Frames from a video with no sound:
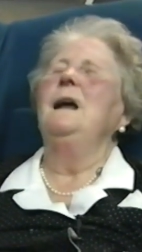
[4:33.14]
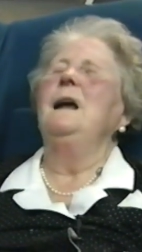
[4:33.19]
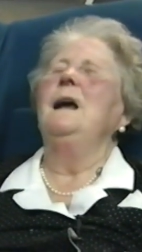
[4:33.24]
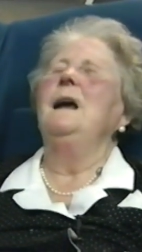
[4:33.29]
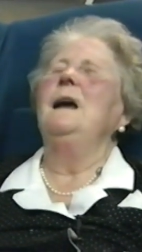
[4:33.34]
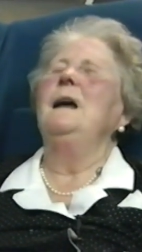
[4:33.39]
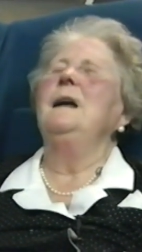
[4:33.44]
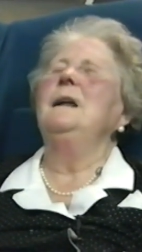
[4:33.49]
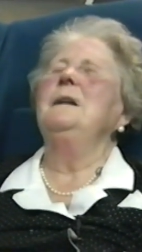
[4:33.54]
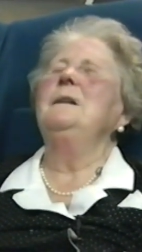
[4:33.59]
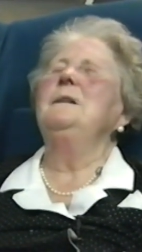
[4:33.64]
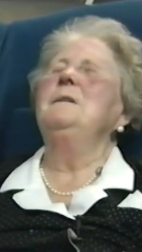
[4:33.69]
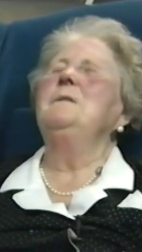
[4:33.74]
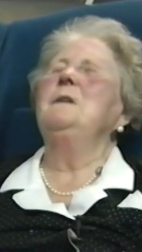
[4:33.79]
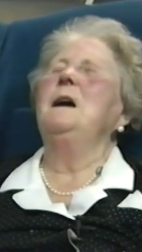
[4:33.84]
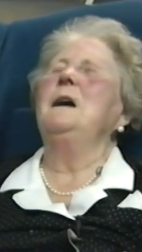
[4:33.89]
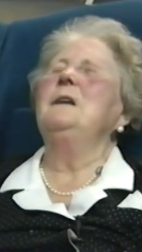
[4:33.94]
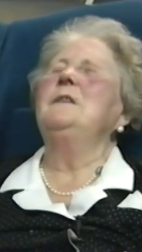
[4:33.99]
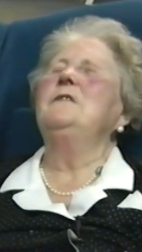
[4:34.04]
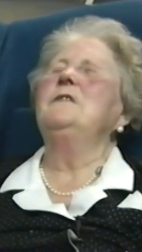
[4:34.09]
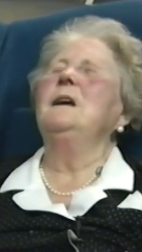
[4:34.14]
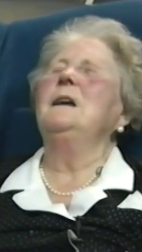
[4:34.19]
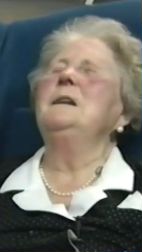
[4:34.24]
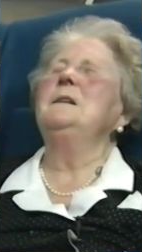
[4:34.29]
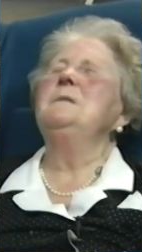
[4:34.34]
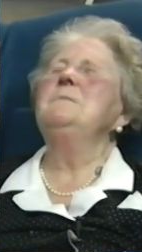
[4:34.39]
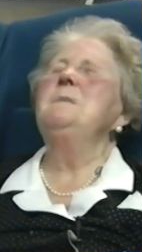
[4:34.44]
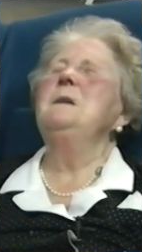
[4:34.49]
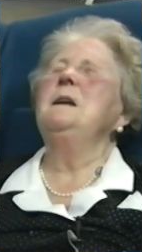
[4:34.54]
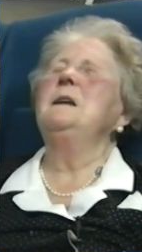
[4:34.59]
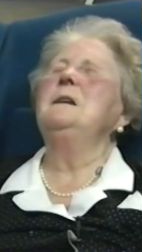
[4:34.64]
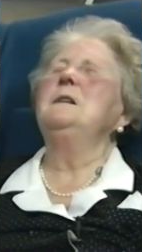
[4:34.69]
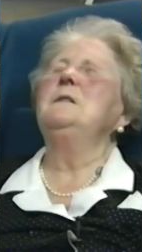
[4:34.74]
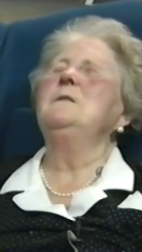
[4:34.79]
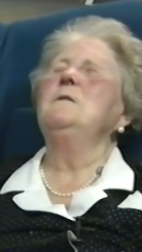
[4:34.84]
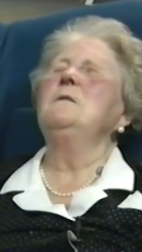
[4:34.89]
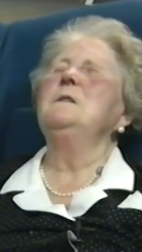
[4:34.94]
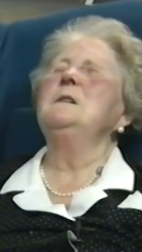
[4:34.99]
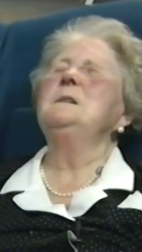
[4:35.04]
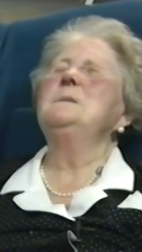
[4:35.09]
And I tried to make it
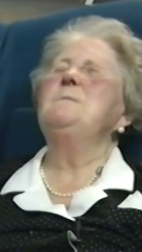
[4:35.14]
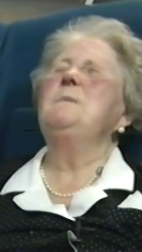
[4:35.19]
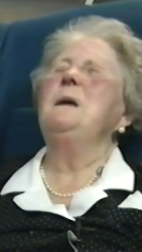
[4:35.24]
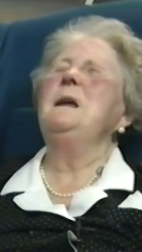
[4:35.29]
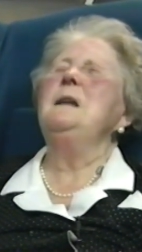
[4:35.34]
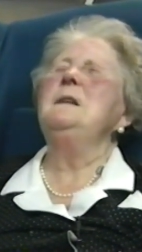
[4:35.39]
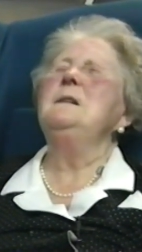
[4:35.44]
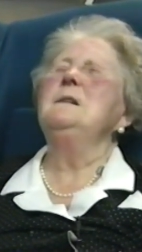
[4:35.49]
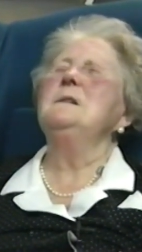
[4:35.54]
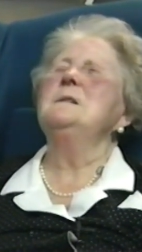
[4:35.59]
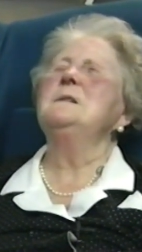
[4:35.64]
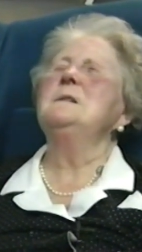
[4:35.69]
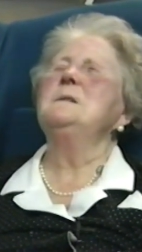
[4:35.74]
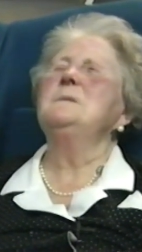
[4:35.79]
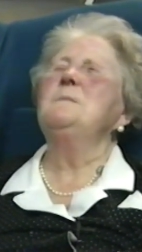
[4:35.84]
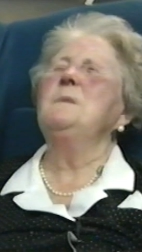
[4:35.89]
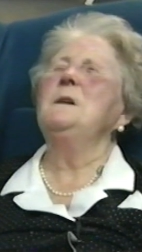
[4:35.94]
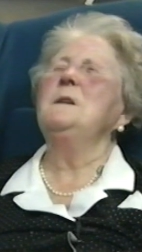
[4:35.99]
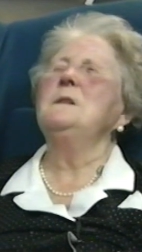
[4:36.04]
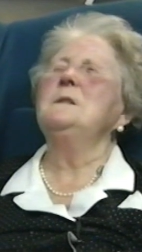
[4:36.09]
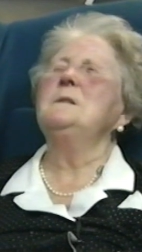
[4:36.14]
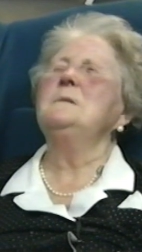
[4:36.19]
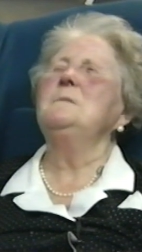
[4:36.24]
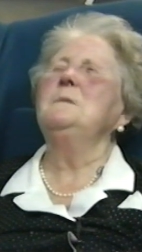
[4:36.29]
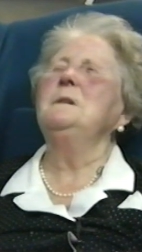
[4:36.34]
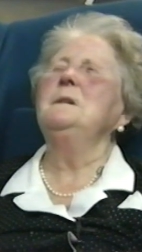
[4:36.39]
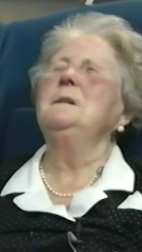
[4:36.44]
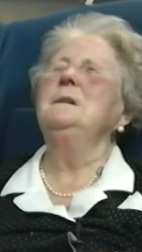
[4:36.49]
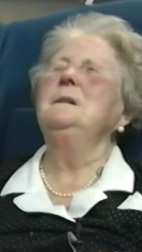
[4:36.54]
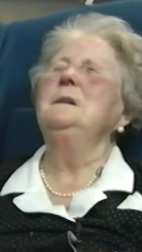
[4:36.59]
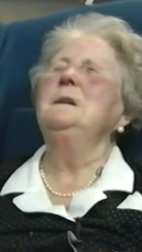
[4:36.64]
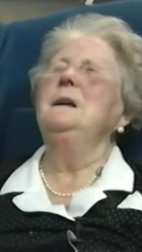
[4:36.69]
all as painless as possible.